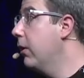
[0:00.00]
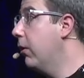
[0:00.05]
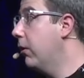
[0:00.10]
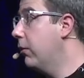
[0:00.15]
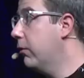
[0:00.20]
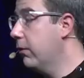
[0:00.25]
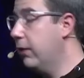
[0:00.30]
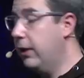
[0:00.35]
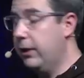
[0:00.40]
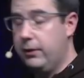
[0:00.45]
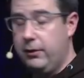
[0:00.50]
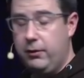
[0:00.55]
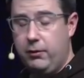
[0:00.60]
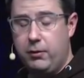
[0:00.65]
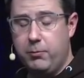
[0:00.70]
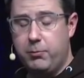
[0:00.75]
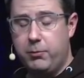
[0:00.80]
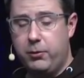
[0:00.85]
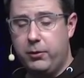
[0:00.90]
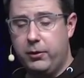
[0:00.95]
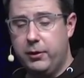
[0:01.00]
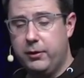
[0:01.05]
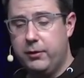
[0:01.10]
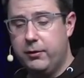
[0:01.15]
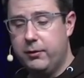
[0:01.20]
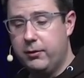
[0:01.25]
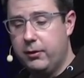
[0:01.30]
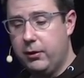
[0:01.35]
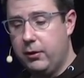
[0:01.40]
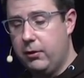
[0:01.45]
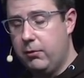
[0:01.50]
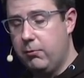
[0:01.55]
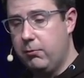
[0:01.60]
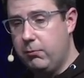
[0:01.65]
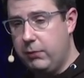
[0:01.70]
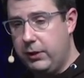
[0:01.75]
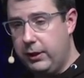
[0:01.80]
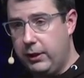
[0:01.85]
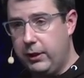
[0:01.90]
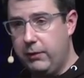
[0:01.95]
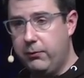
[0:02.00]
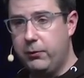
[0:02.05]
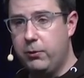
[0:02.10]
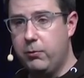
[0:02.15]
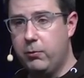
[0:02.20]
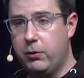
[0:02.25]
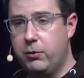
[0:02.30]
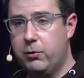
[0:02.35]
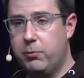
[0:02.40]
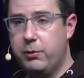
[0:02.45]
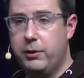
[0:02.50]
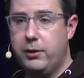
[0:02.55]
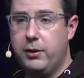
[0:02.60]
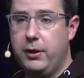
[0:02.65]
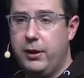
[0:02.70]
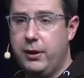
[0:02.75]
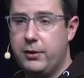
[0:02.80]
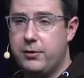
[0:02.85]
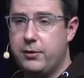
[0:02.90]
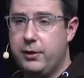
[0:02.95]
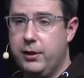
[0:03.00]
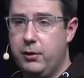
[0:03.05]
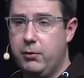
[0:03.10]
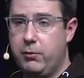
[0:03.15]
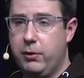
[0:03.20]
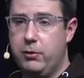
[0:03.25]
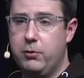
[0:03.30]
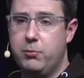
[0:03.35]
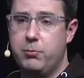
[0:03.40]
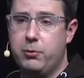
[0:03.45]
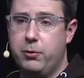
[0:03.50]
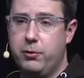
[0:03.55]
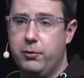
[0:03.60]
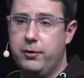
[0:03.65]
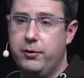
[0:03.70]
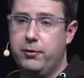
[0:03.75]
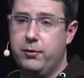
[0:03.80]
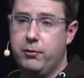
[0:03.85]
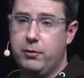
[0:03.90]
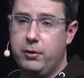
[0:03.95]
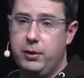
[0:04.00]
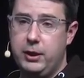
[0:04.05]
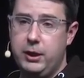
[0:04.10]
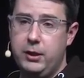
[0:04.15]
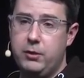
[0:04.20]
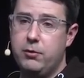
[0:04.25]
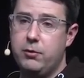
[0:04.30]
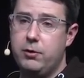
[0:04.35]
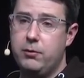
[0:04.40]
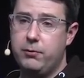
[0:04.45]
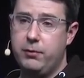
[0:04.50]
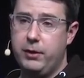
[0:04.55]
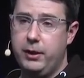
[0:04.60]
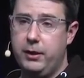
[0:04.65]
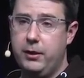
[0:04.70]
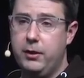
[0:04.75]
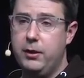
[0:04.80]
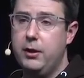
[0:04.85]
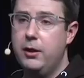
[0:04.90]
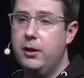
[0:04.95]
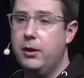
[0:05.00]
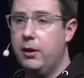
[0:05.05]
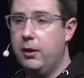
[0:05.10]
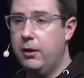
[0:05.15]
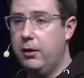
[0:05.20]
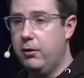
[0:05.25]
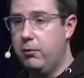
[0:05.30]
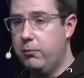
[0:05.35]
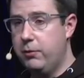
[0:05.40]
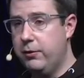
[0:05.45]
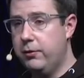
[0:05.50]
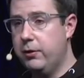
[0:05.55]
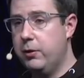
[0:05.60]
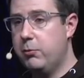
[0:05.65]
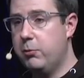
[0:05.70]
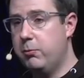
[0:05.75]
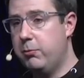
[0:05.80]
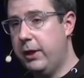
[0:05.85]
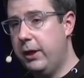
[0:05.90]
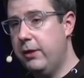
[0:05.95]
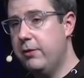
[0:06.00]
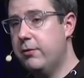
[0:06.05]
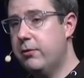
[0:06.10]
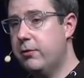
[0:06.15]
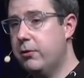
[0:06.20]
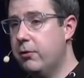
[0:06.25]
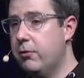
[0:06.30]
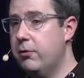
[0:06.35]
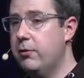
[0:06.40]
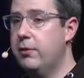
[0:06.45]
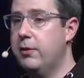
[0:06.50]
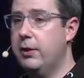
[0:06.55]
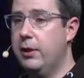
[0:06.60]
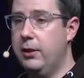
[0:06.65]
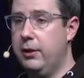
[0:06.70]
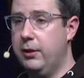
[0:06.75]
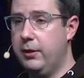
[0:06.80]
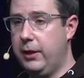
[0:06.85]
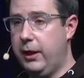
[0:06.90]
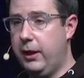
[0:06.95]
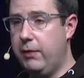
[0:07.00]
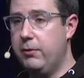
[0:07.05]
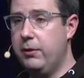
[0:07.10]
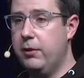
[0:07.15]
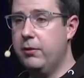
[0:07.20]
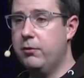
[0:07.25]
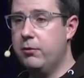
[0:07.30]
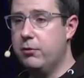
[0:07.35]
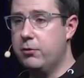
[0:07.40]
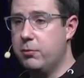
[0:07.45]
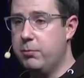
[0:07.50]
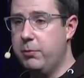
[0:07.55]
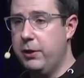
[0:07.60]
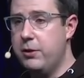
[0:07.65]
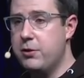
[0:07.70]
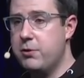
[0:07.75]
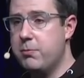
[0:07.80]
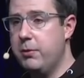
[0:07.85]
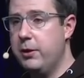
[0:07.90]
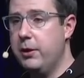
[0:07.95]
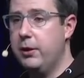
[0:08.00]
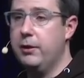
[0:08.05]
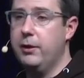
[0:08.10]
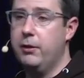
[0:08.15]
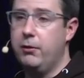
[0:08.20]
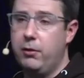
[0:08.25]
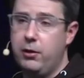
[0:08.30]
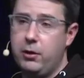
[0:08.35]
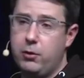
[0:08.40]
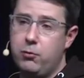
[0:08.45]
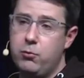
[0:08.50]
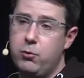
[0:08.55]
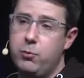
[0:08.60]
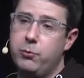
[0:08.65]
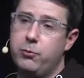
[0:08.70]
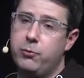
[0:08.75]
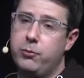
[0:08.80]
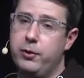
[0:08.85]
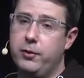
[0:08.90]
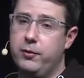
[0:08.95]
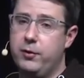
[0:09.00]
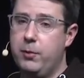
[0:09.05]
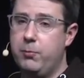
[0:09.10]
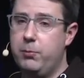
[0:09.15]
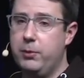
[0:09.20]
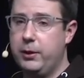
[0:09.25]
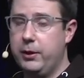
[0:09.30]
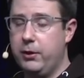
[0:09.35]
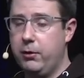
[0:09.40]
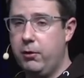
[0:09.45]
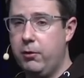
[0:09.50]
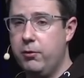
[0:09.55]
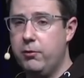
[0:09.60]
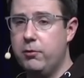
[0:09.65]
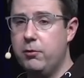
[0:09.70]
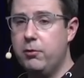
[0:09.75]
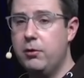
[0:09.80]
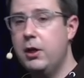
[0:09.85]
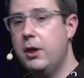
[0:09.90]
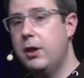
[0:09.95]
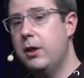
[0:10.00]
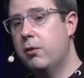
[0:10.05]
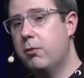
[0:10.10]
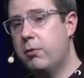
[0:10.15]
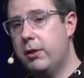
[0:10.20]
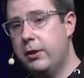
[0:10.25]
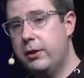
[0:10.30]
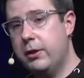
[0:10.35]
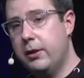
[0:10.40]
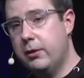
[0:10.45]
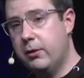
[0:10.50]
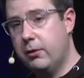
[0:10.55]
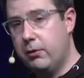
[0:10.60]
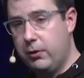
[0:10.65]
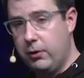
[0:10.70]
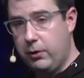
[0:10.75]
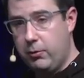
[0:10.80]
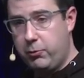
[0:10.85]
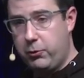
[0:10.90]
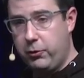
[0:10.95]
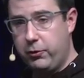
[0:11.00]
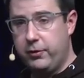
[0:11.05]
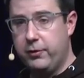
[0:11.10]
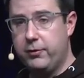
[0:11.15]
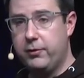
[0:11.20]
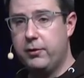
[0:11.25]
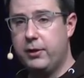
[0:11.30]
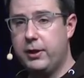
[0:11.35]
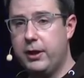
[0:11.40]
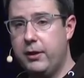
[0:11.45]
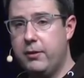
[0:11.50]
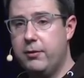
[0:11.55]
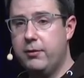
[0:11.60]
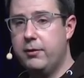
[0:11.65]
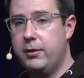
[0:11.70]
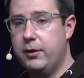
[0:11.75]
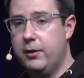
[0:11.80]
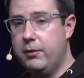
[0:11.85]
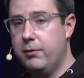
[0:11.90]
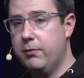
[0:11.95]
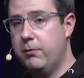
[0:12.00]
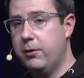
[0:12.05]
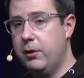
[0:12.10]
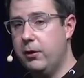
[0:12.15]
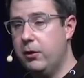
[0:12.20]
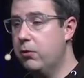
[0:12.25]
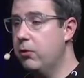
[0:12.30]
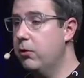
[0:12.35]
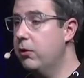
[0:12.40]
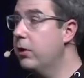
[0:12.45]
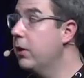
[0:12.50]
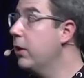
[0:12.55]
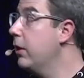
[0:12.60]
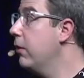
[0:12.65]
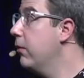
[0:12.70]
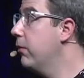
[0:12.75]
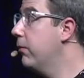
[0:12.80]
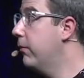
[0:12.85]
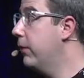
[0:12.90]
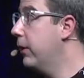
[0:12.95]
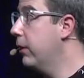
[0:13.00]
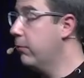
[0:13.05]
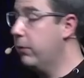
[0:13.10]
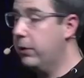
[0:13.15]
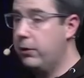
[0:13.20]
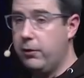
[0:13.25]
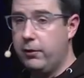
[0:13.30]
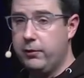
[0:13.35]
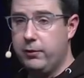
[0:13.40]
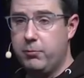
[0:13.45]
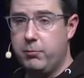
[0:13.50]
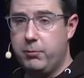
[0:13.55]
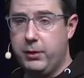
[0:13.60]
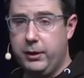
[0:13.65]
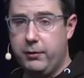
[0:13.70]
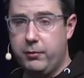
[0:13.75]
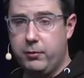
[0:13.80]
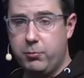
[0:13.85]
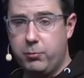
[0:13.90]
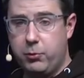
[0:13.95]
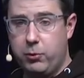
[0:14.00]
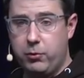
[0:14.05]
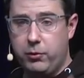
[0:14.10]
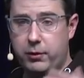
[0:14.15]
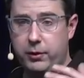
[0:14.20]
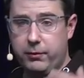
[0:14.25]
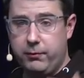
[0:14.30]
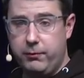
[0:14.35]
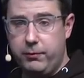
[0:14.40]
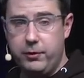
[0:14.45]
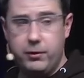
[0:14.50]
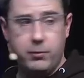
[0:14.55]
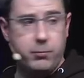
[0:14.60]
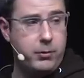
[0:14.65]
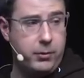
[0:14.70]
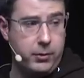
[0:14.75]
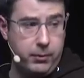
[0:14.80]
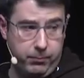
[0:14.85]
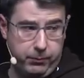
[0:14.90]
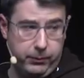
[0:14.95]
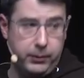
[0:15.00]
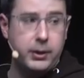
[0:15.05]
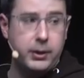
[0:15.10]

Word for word: also like the other points, um, if you want to build a large-scale quantum processor, you need to define uh, reasonable milestones, and having such a benchmark that other groups, for example, can also run that uh, process against is a very good thing because it makes the progress visible